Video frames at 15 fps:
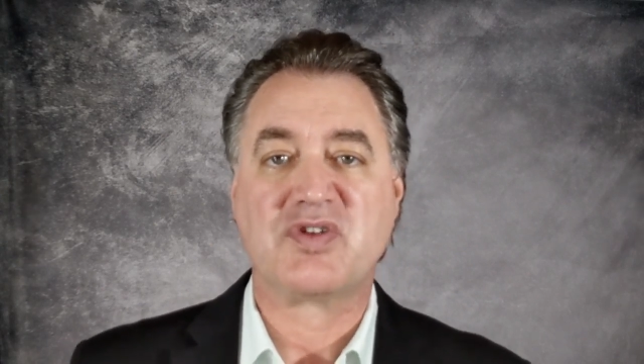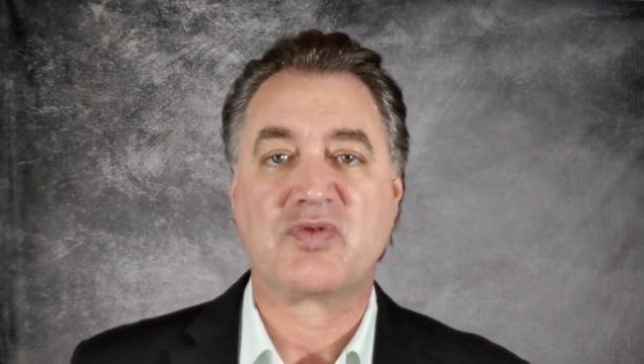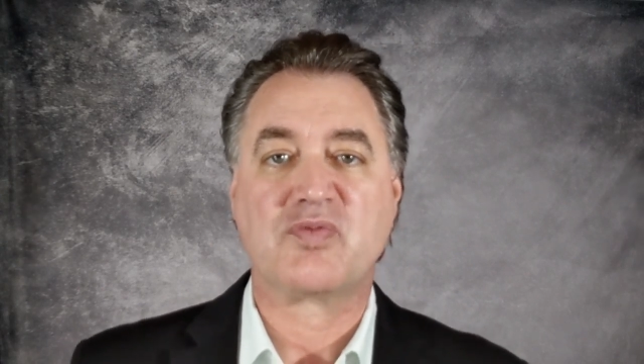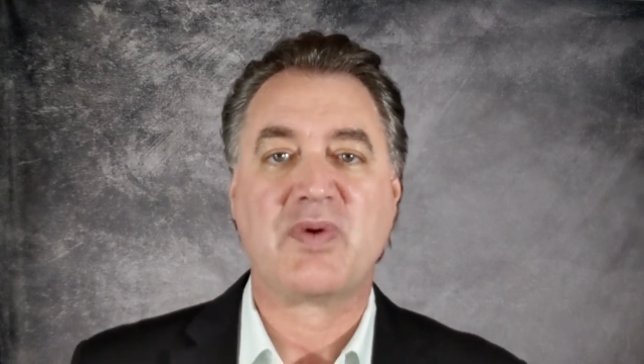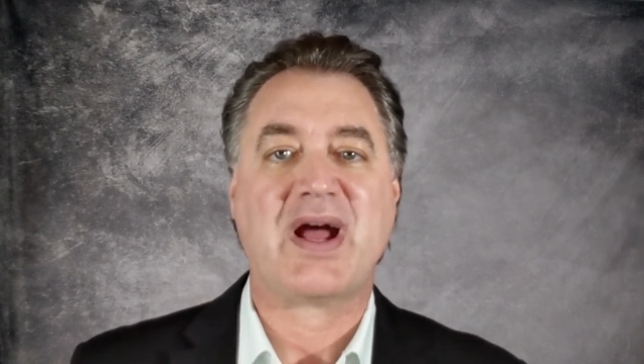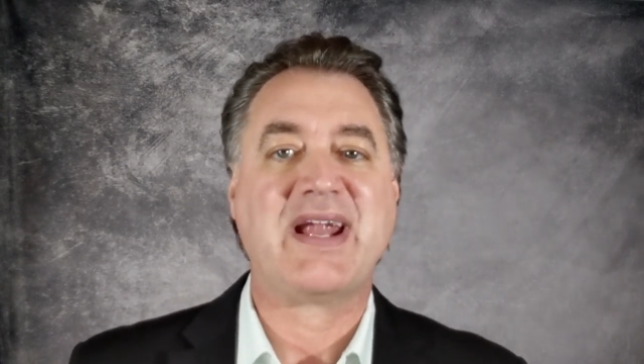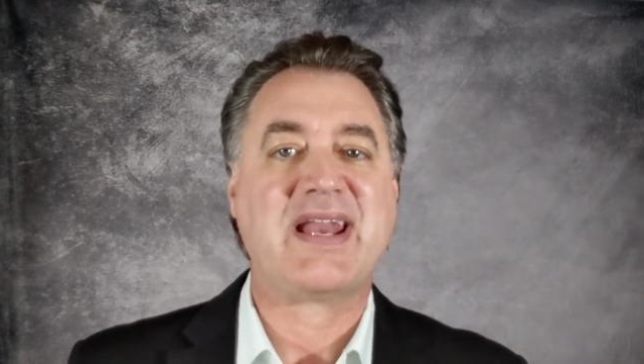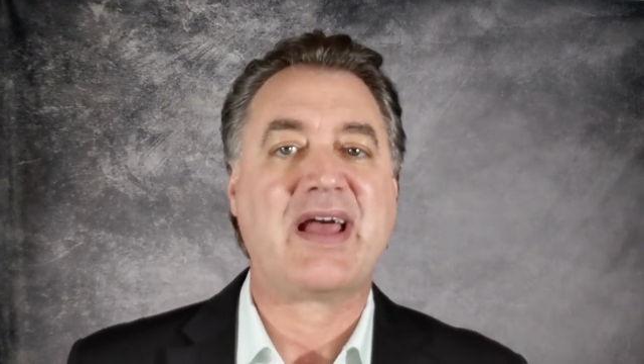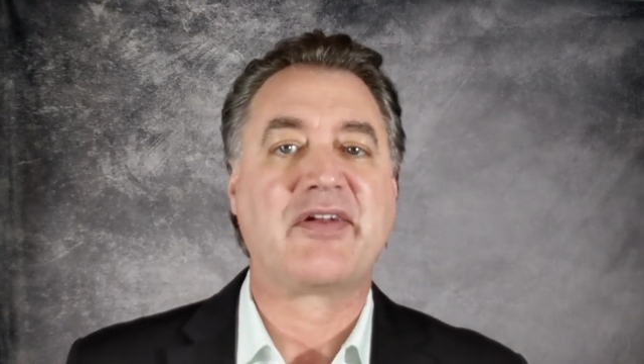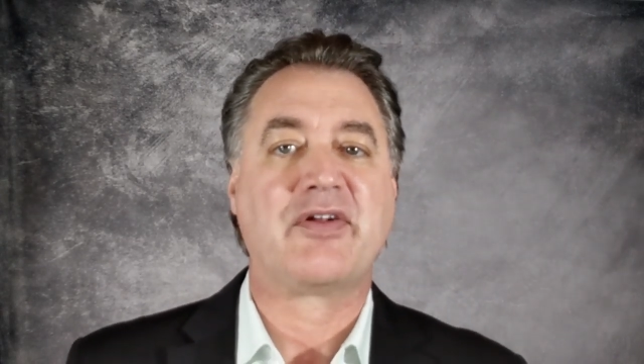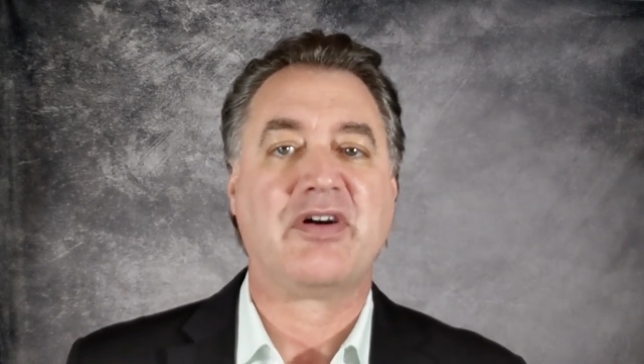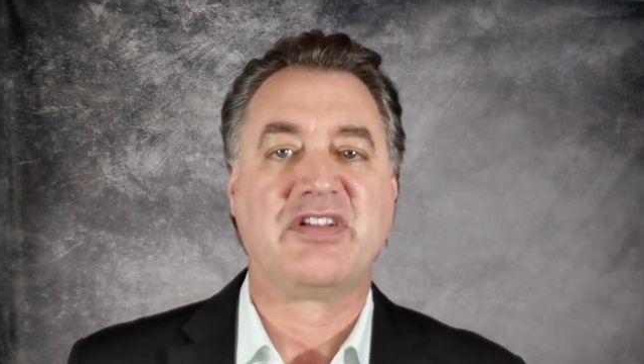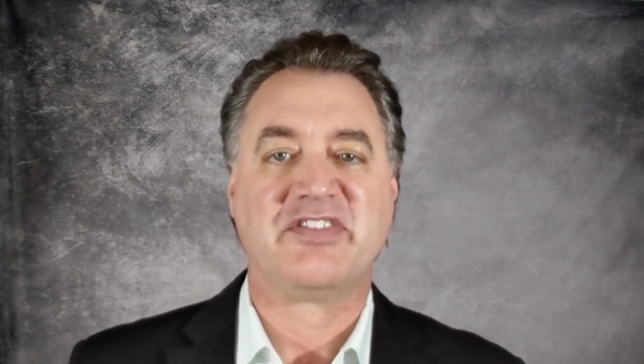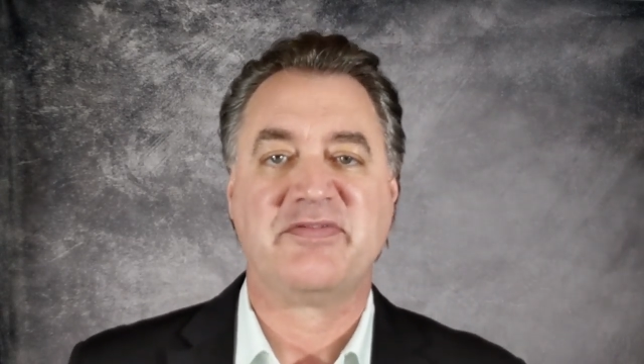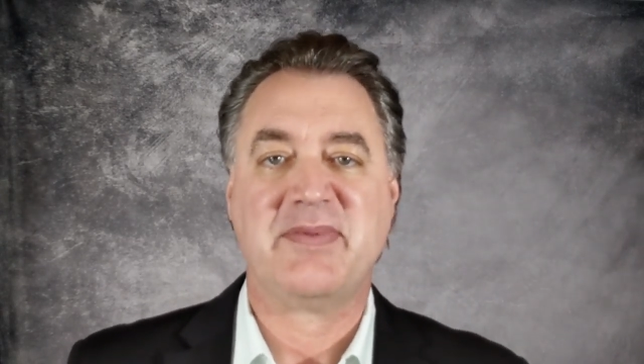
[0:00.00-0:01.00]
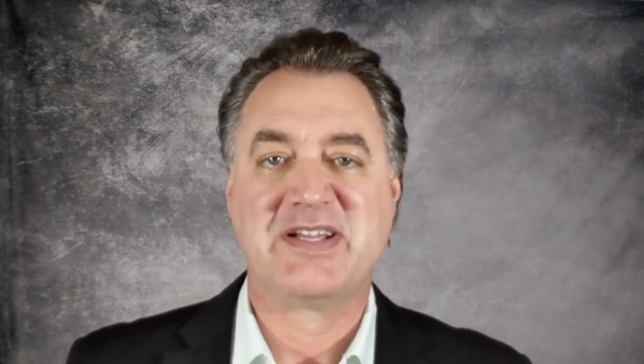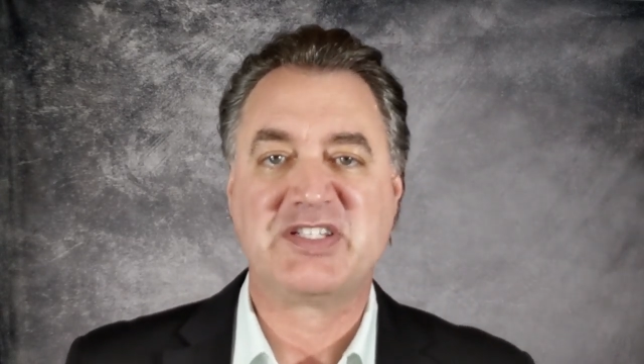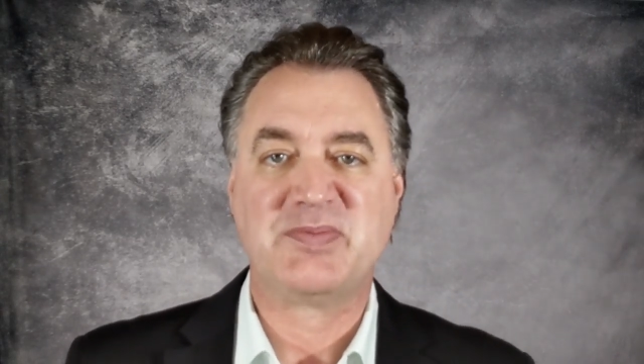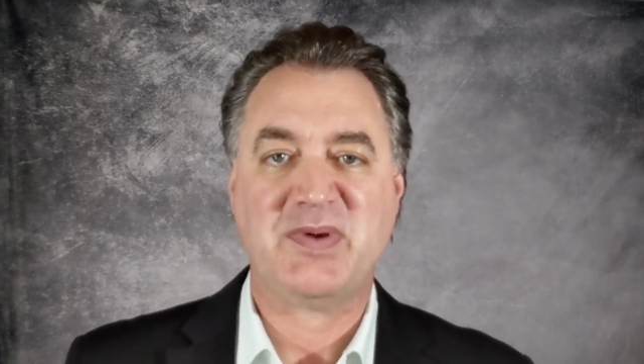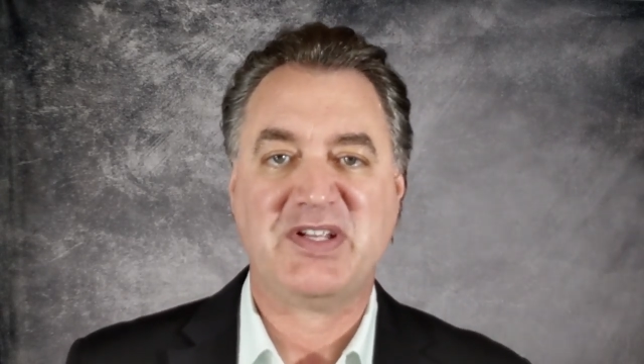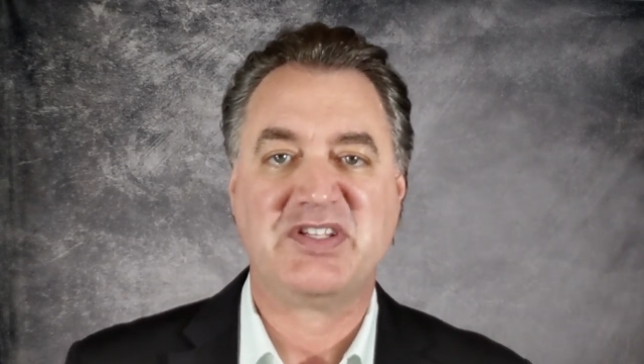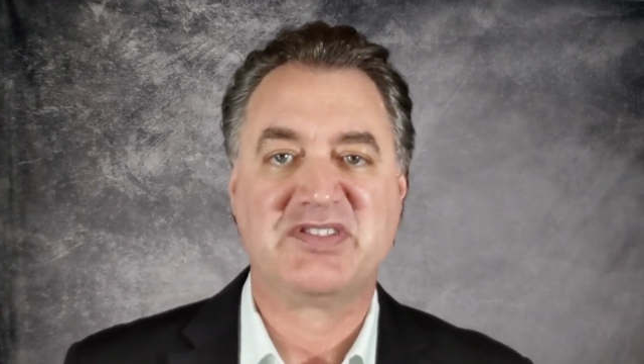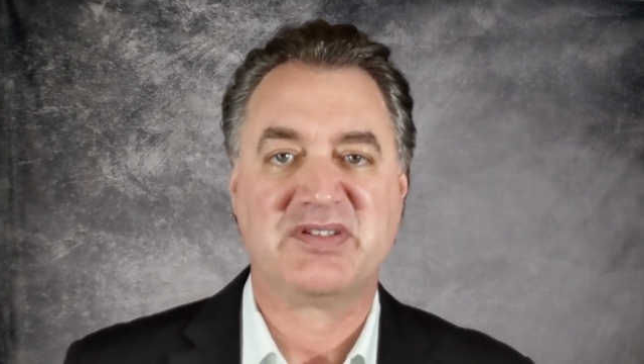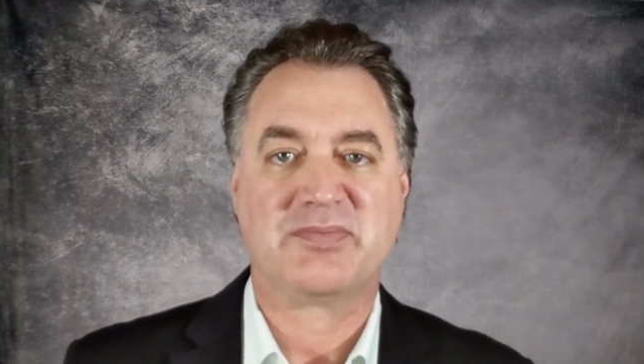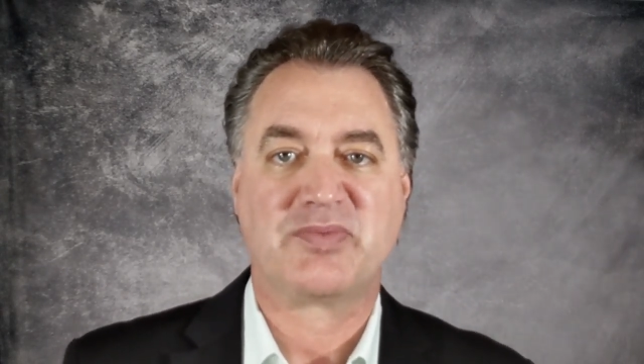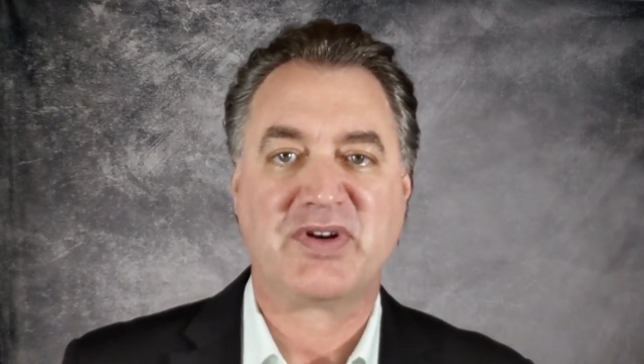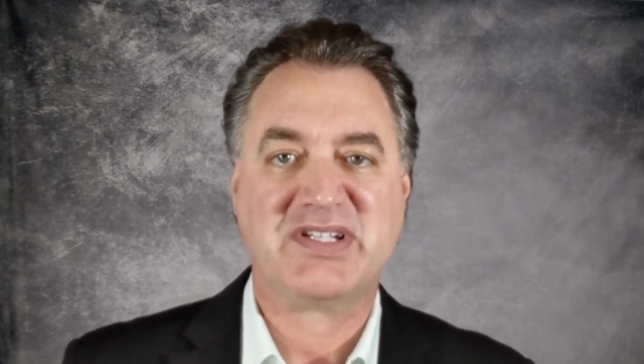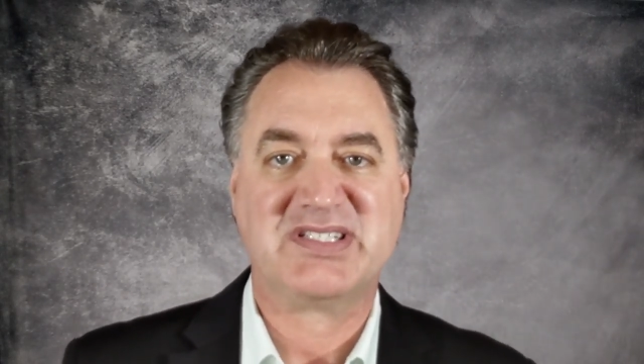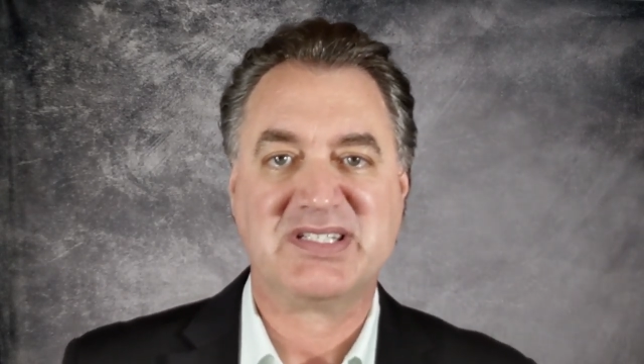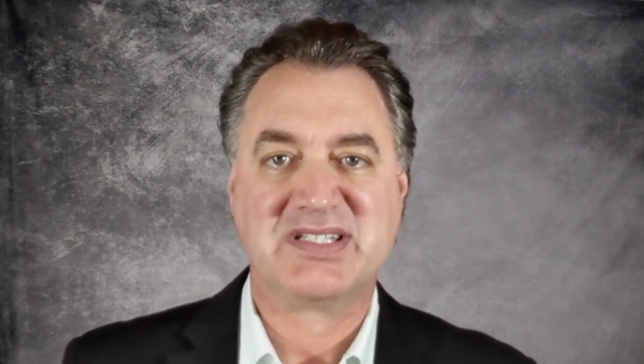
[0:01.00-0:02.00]
to write out all of my speeches and
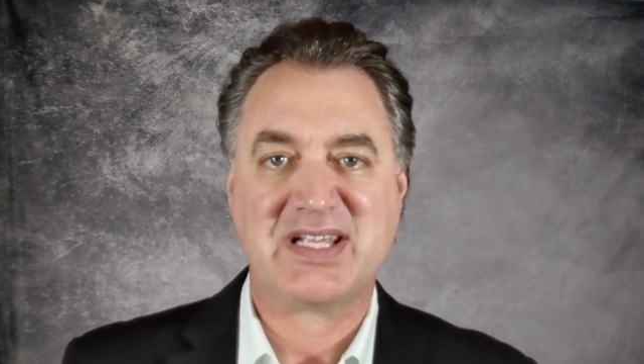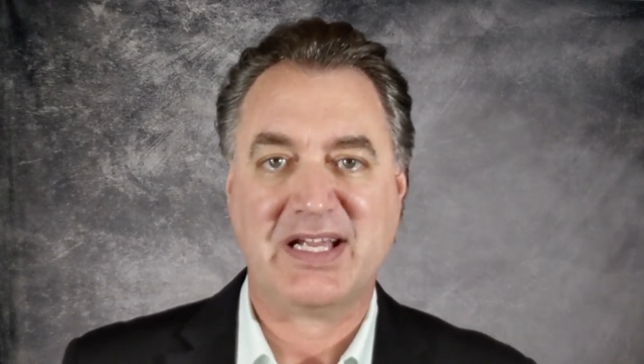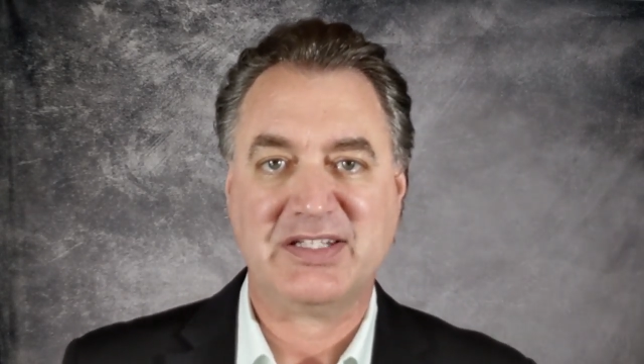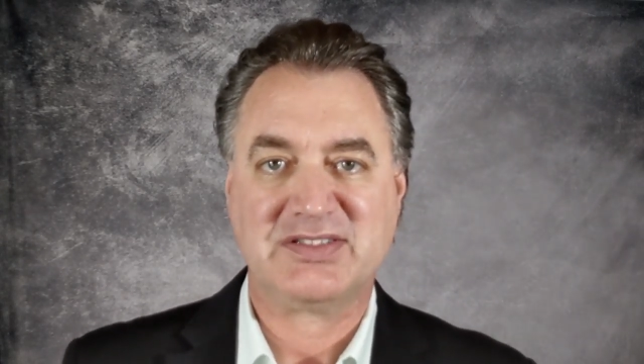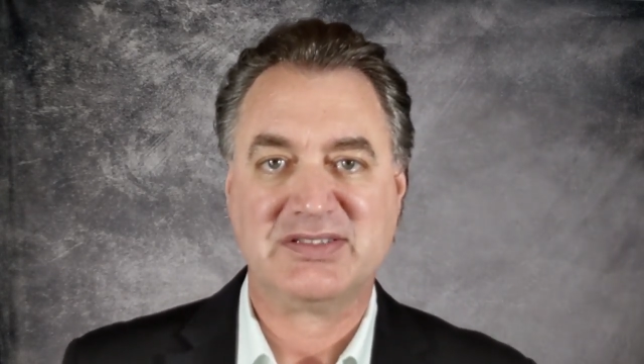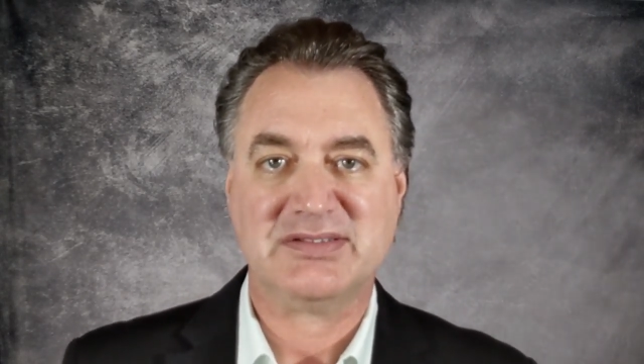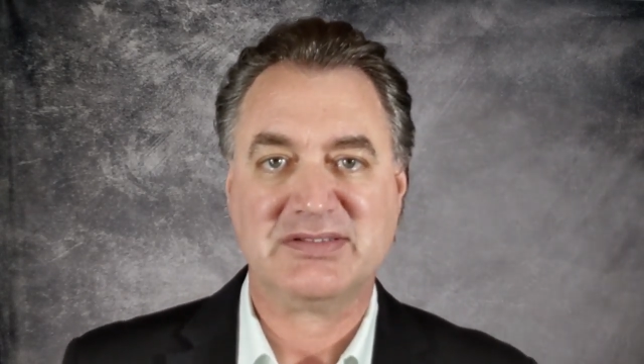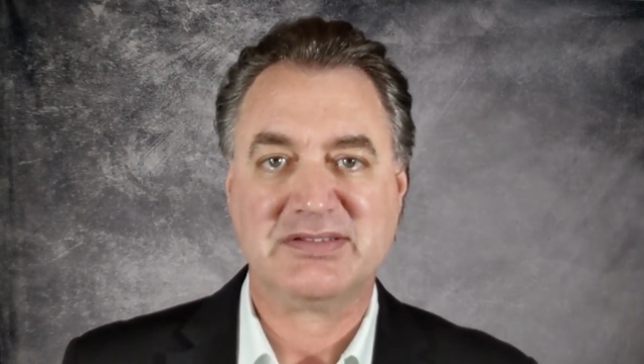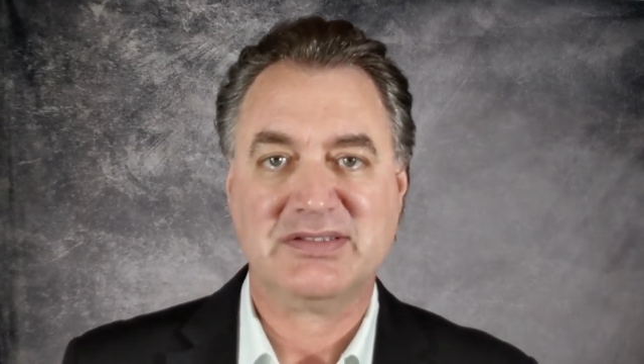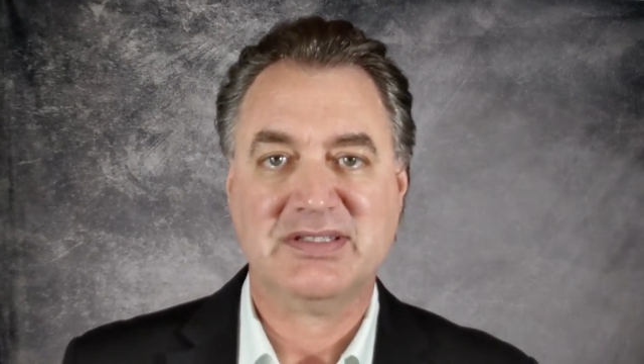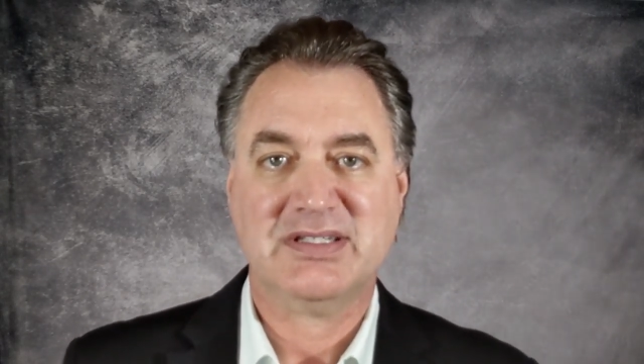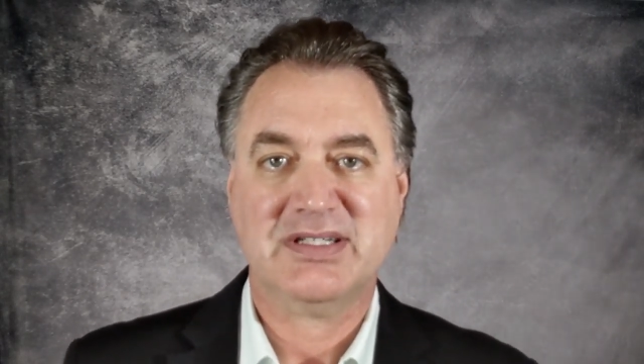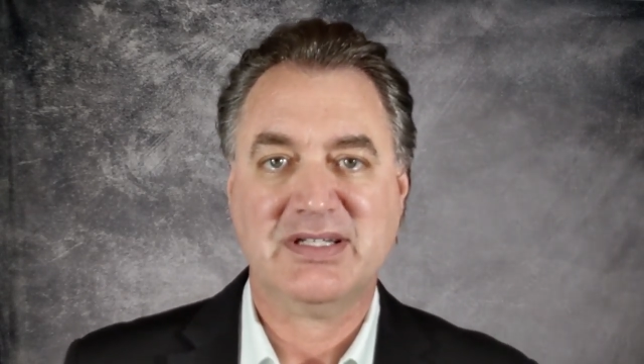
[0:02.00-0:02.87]
presentations.